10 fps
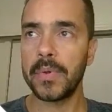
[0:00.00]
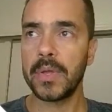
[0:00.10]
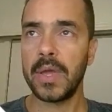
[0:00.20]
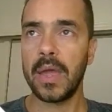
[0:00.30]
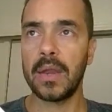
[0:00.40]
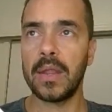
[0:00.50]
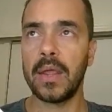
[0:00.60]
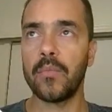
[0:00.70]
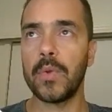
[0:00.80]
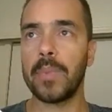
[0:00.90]
and then
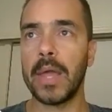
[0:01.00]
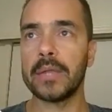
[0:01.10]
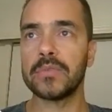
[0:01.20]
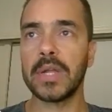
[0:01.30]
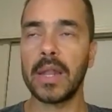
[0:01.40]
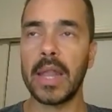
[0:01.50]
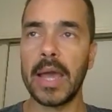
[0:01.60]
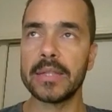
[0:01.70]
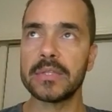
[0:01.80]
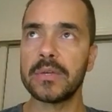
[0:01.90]
reply to the client,
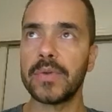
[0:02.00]
right?